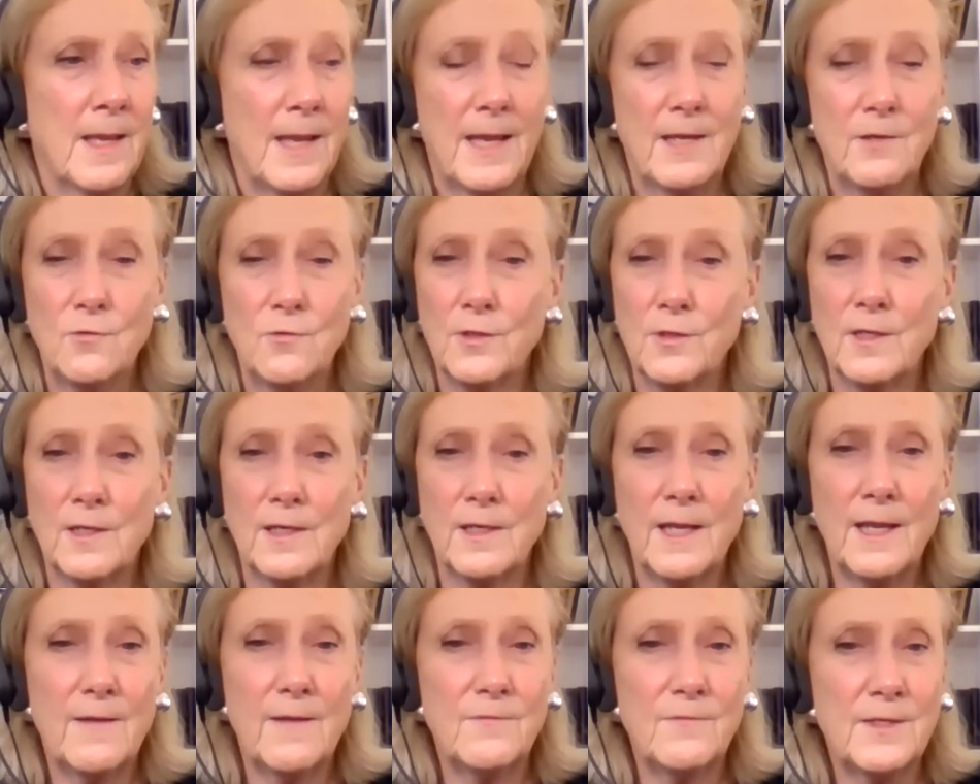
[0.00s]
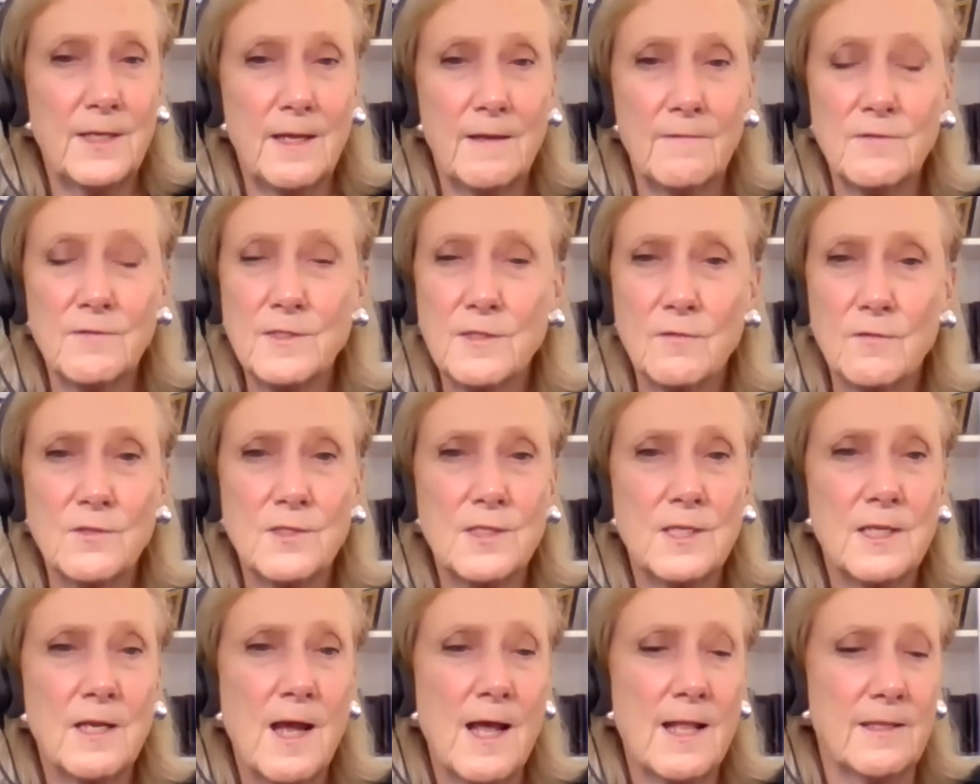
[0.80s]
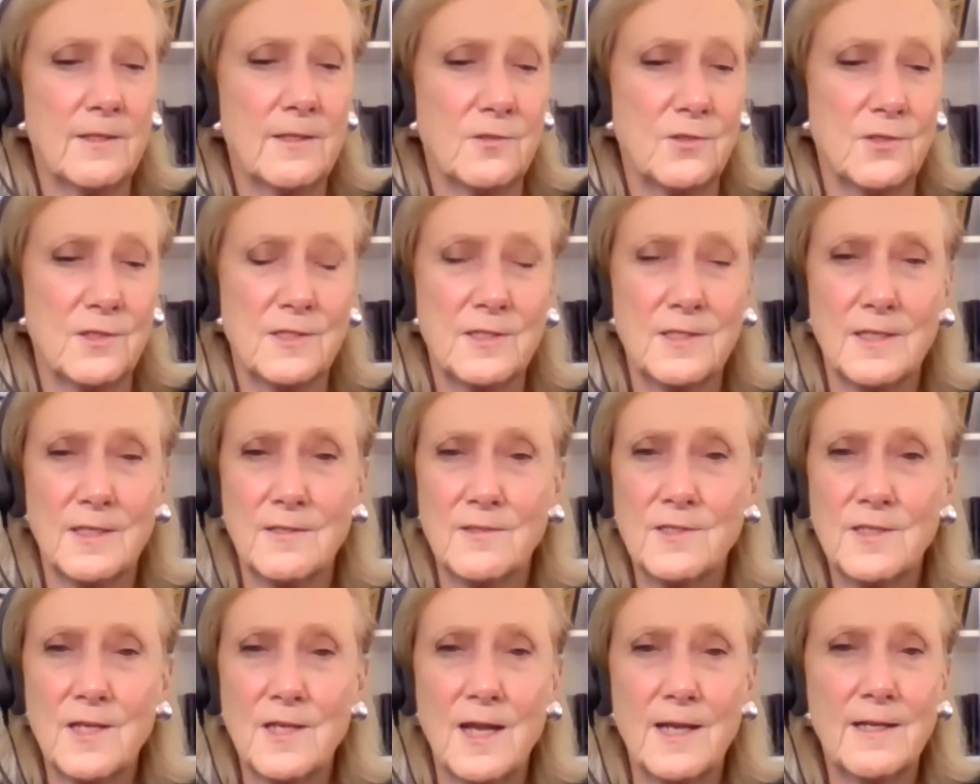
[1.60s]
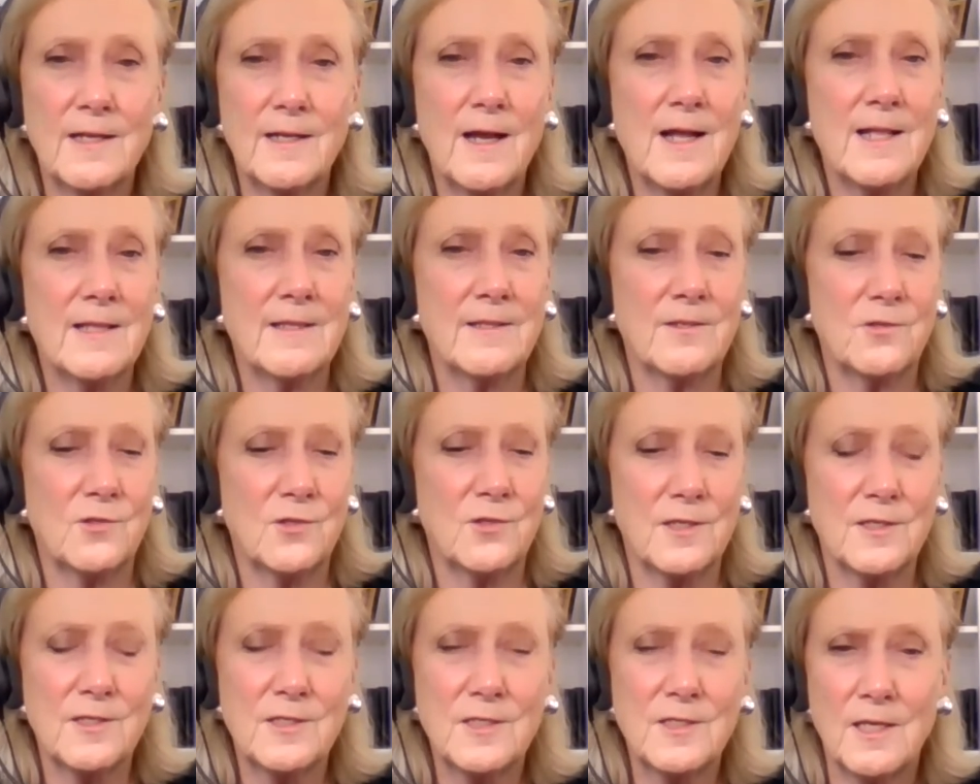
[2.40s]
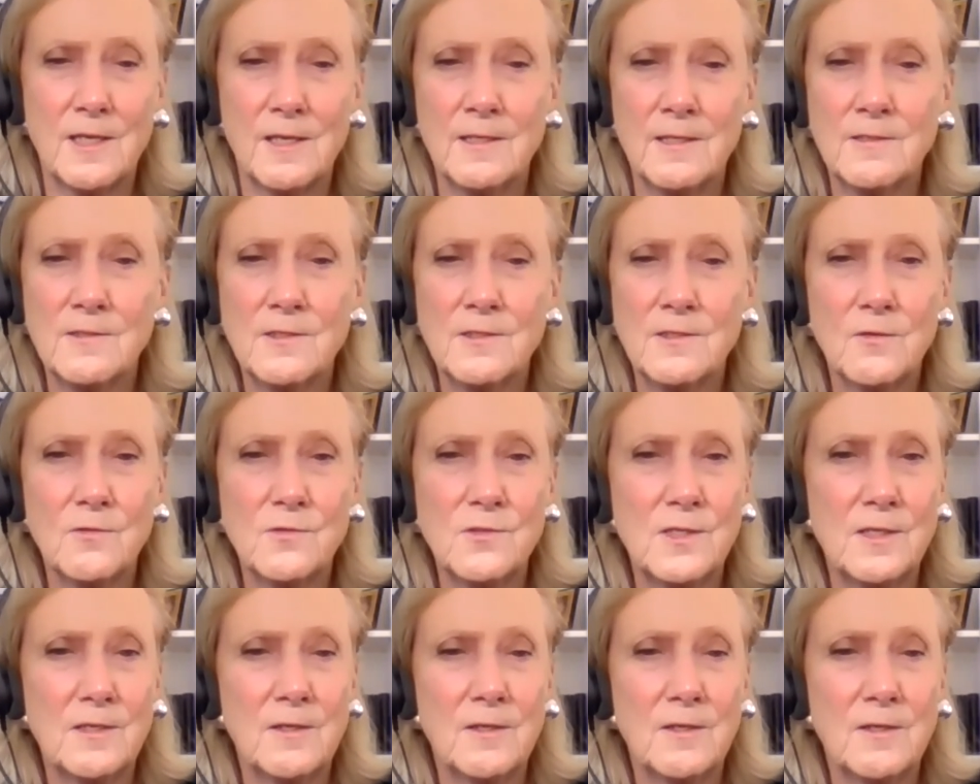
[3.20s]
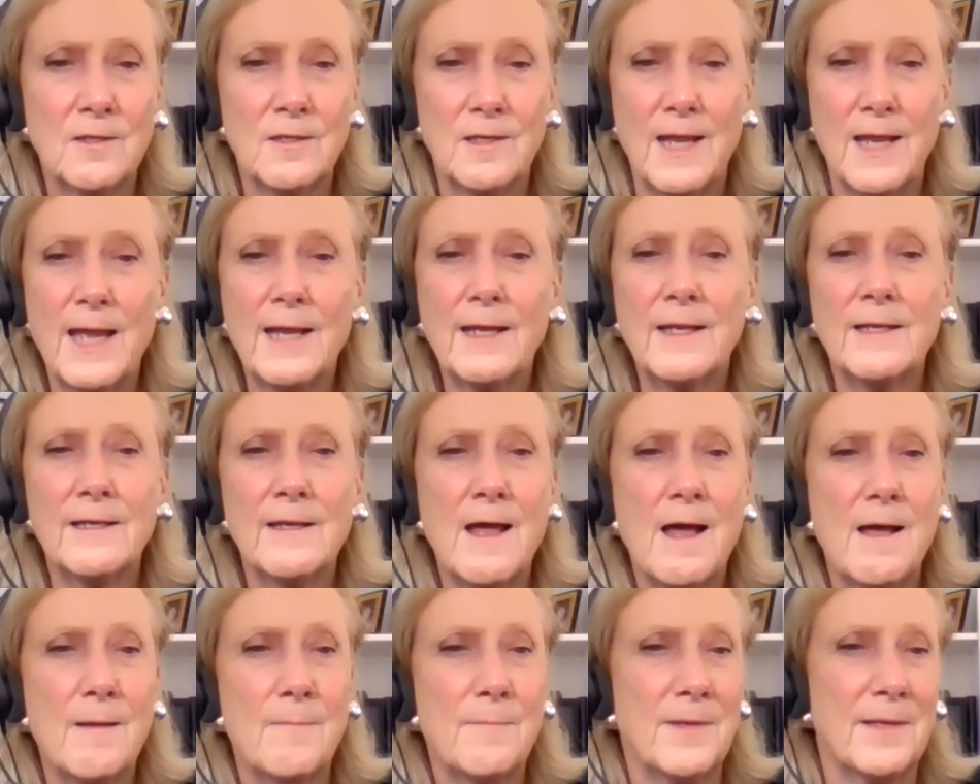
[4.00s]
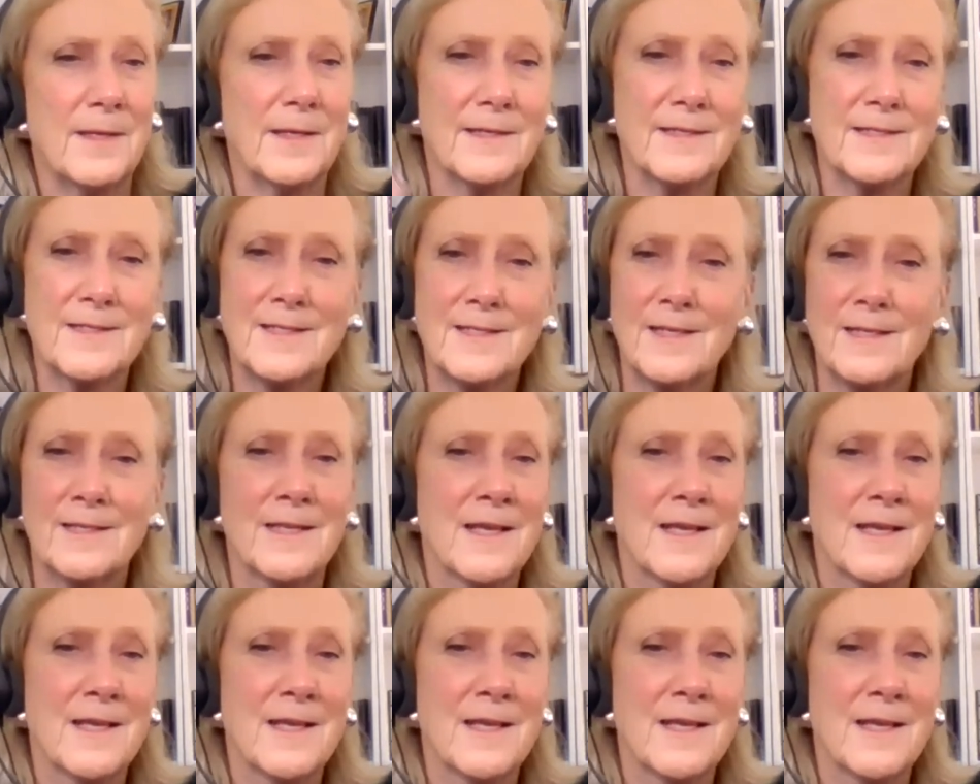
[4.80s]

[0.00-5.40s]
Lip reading: And you're going to have sociologists and psychologists and socioeconomics, and